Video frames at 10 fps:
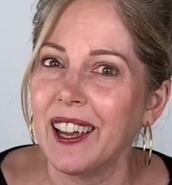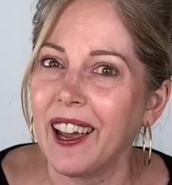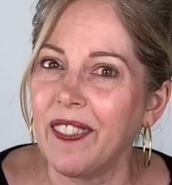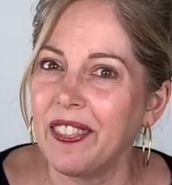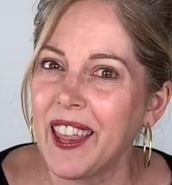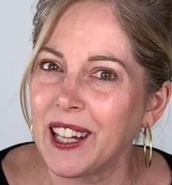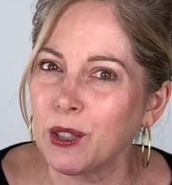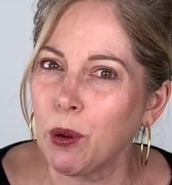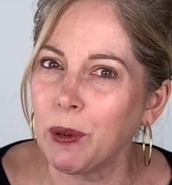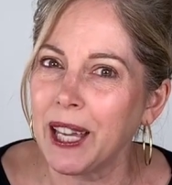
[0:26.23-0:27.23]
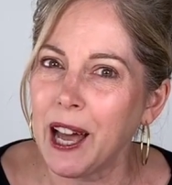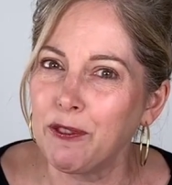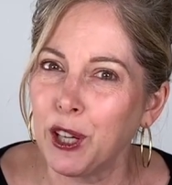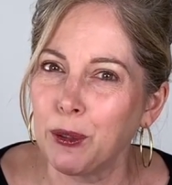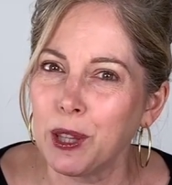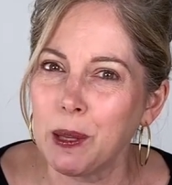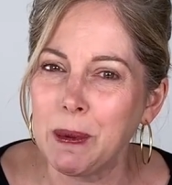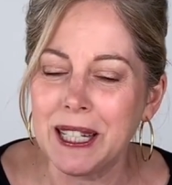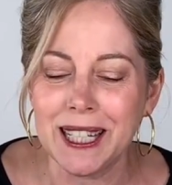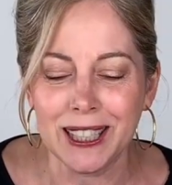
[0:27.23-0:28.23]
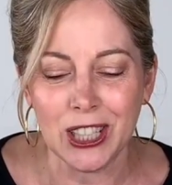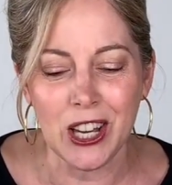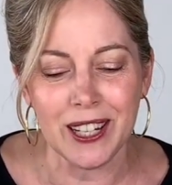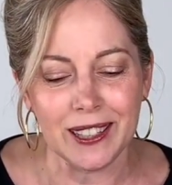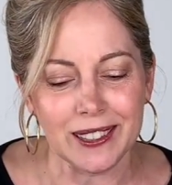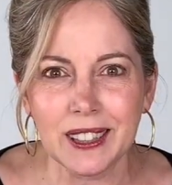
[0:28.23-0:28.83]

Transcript: And that's what we have here with the Bio-Sonic.